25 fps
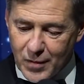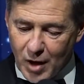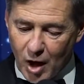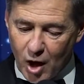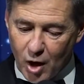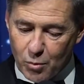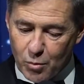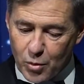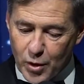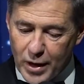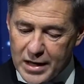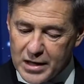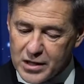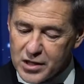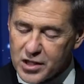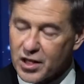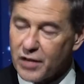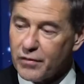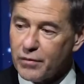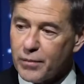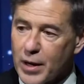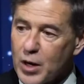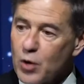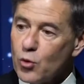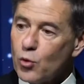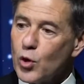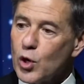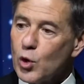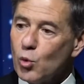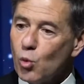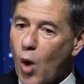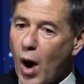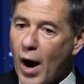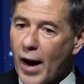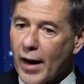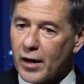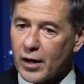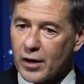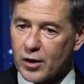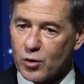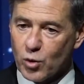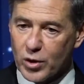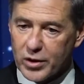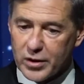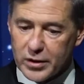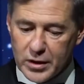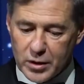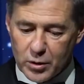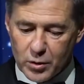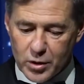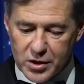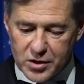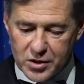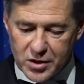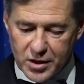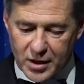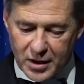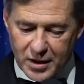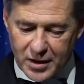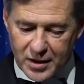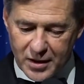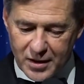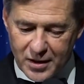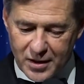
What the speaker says: Our brains have been rewired with literacy